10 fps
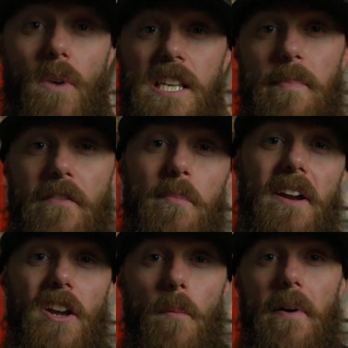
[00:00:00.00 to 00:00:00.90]
What's up,
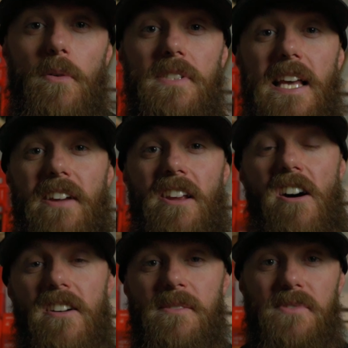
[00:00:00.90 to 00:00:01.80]
everybody? Hope everyone's having an
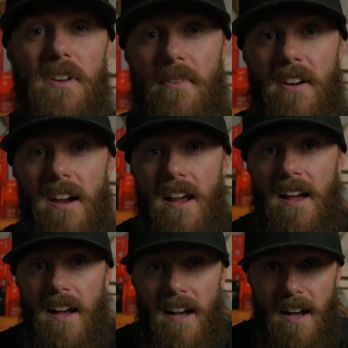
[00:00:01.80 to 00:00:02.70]
awesome summer.
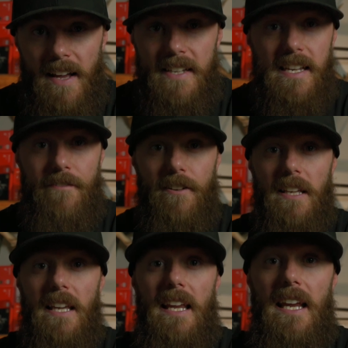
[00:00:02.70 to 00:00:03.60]
It is
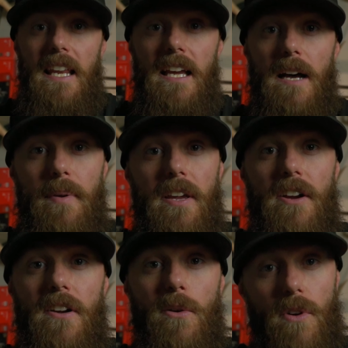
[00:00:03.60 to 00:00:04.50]
definitely heating up
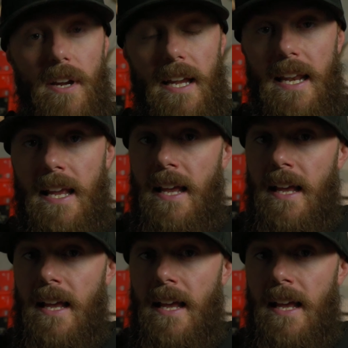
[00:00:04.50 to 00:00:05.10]
here in Oregon.